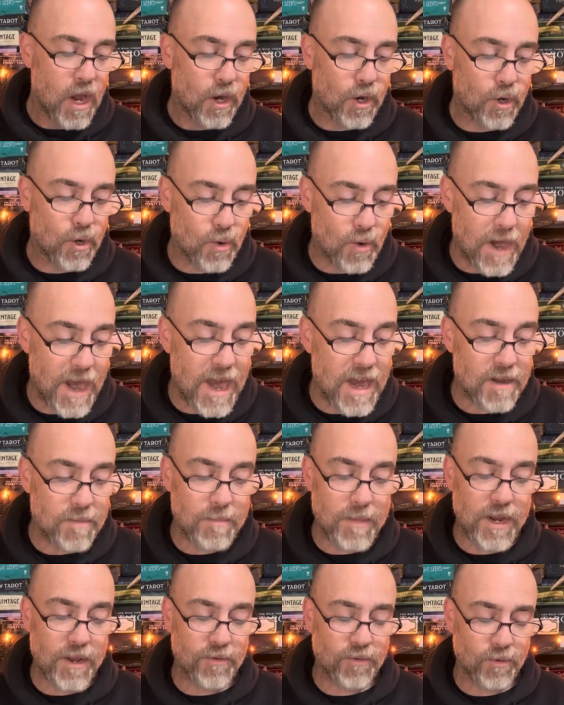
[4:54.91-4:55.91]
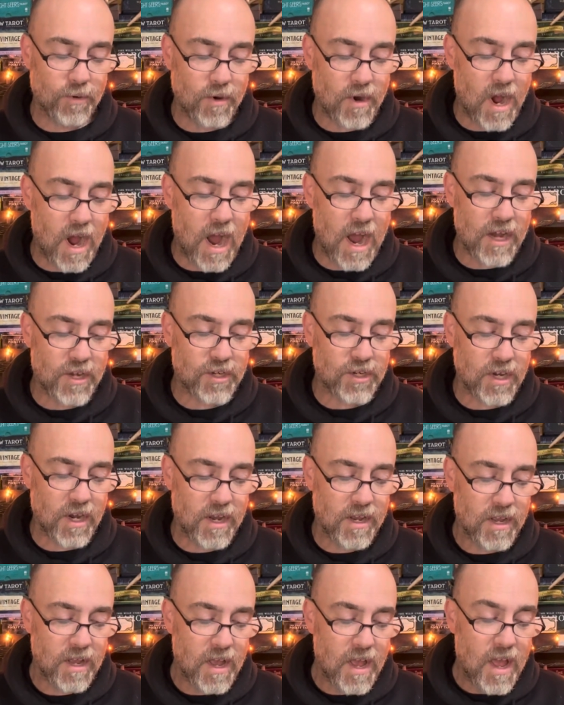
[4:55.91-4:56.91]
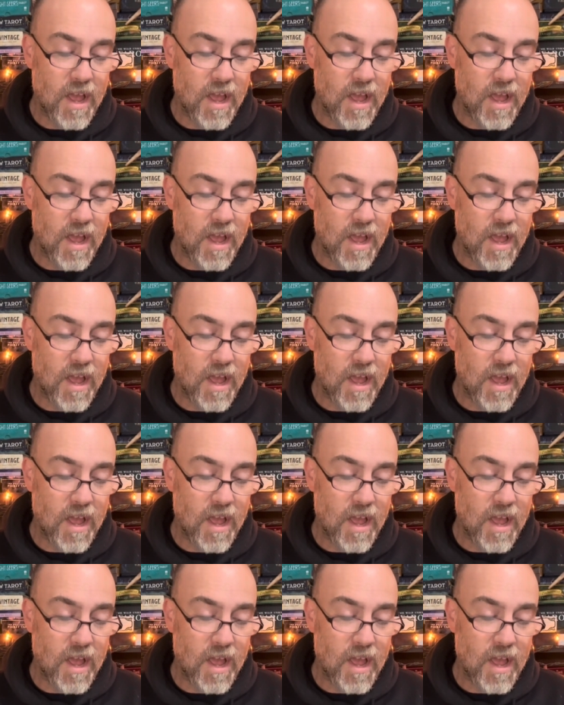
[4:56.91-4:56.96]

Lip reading: Grant me through Asha